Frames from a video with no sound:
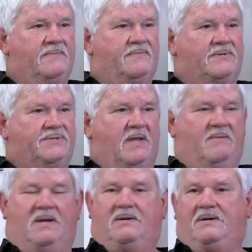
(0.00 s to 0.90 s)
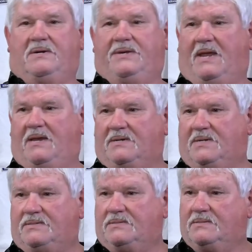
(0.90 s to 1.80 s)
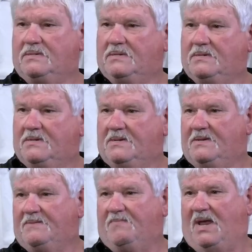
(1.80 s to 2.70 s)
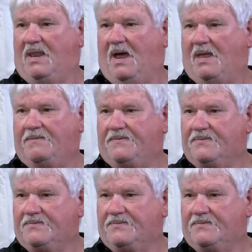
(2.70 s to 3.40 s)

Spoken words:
First time I'd heard that in my life,